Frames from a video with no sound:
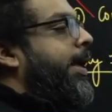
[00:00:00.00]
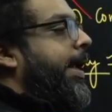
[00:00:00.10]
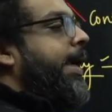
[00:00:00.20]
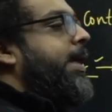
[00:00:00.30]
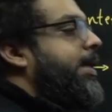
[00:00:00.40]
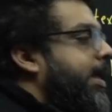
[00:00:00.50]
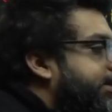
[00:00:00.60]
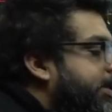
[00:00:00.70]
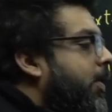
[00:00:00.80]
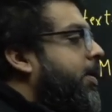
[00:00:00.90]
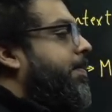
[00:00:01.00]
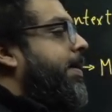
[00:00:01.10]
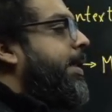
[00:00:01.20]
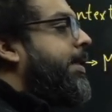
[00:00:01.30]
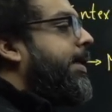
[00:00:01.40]
it does not
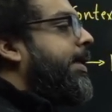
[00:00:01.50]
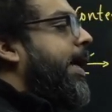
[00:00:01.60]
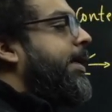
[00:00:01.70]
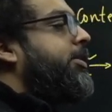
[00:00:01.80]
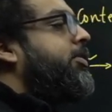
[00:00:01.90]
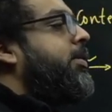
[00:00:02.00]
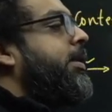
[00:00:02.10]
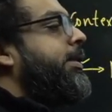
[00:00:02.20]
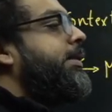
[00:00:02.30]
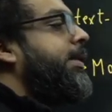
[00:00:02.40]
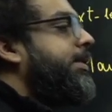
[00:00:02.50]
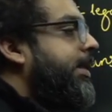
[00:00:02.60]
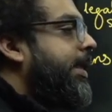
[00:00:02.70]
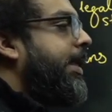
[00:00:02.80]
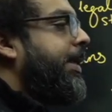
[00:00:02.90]
mean that it has to
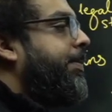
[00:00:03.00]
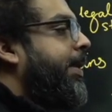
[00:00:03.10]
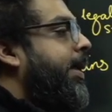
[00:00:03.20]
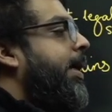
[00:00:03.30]
necessarily be